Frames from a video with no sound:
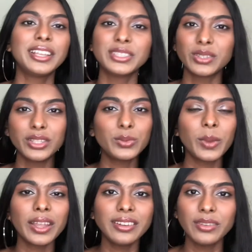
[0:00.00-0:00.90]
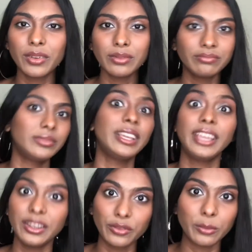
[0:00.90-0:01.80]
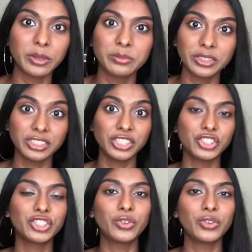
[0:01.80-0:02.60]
So this one, you know, again from the British